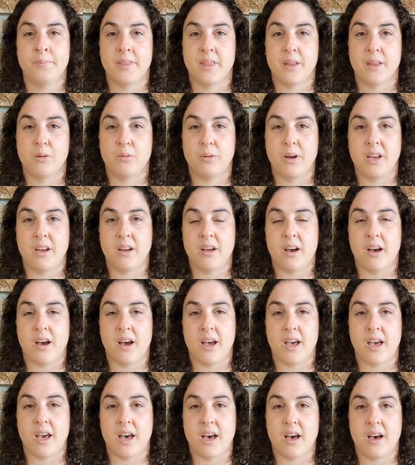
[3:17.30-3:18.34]
when I
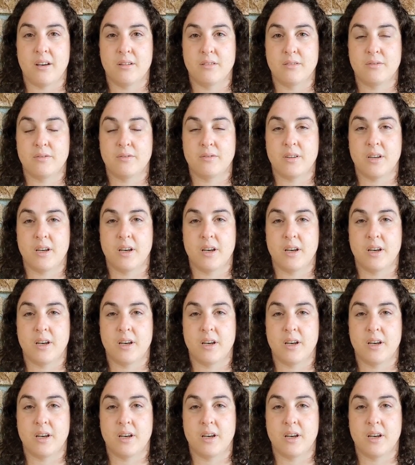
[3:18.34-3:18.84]
have